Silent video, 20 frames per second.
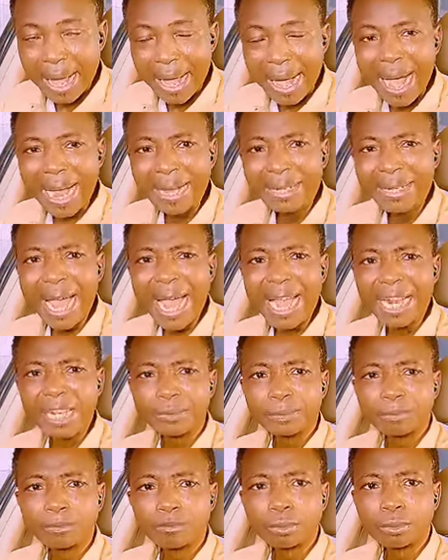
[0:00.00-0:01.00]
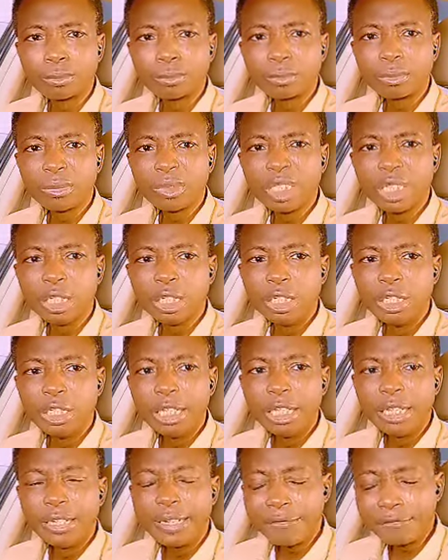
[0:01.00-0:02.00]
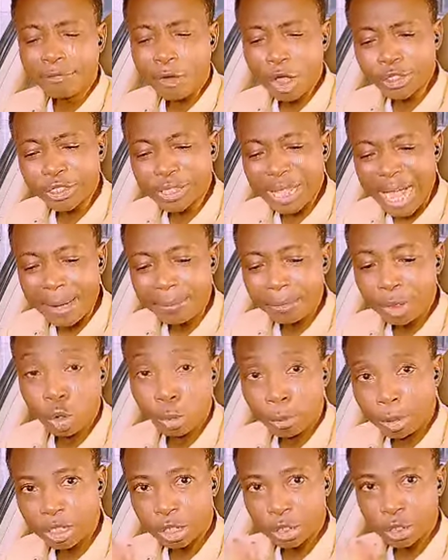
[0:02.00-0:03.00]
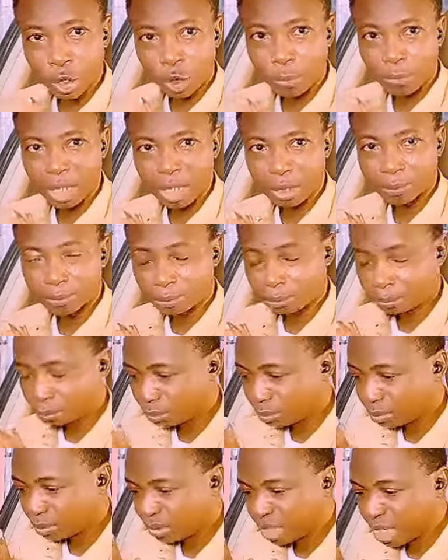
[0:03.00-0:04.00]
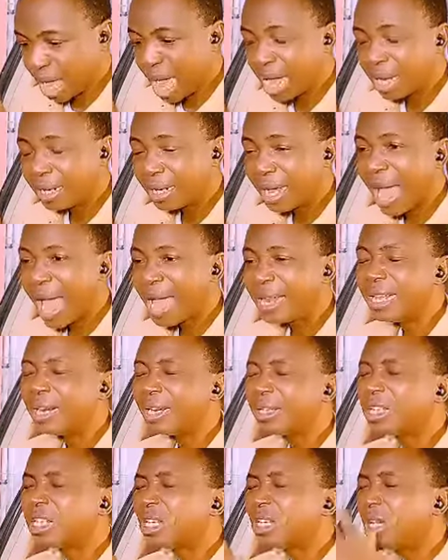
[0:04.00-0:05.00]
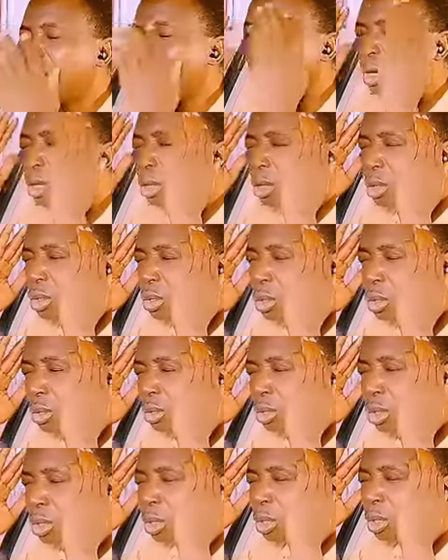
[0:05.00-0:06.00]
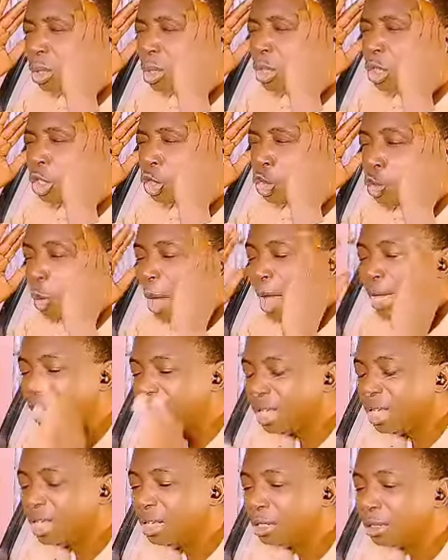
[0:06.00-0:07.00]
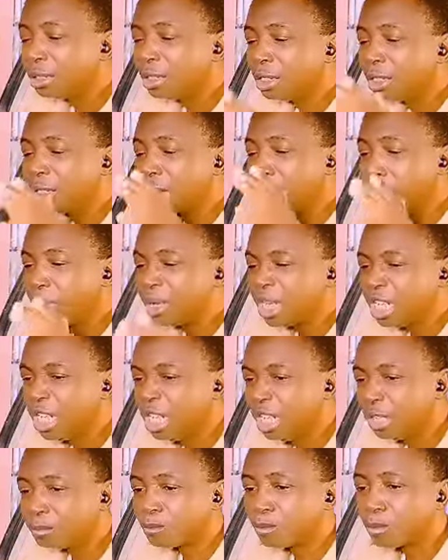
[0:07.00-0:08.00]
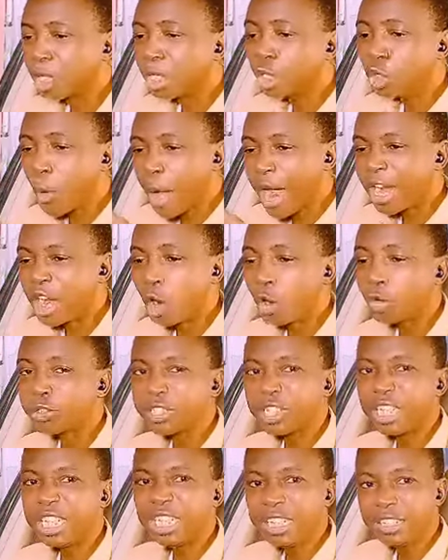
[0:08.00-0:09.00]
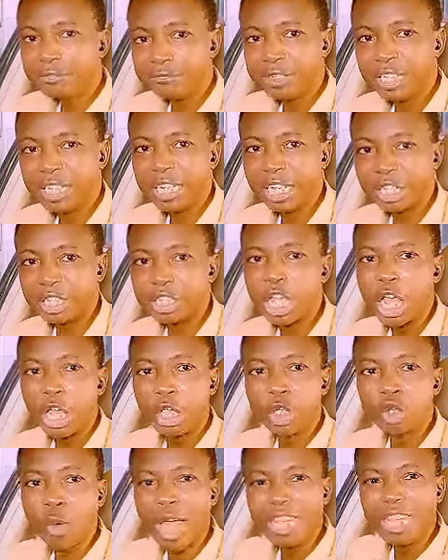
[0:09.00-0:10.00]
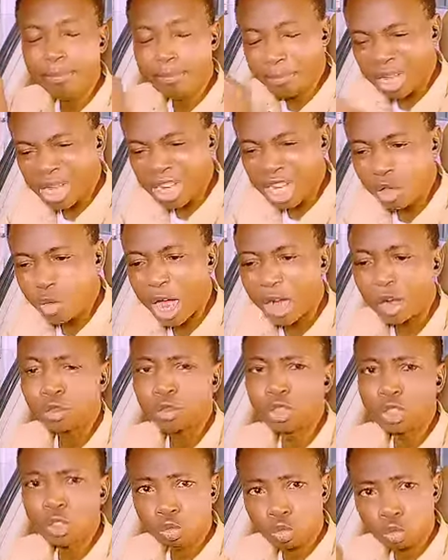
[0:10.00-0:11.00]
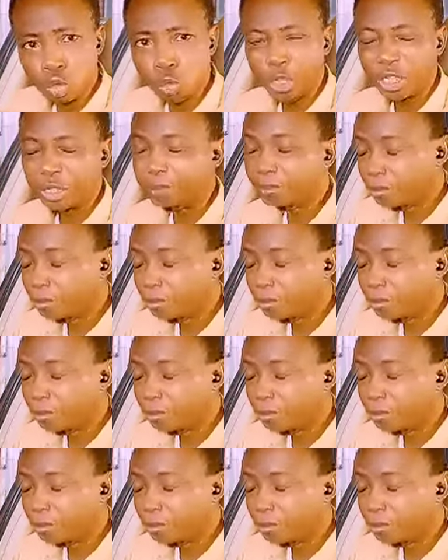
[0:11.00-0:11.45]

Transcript: And then, the first time, nobody saw me. And I did say, oh, you are in Benin. You are not in the village. You are in Benin. You are not in Roi.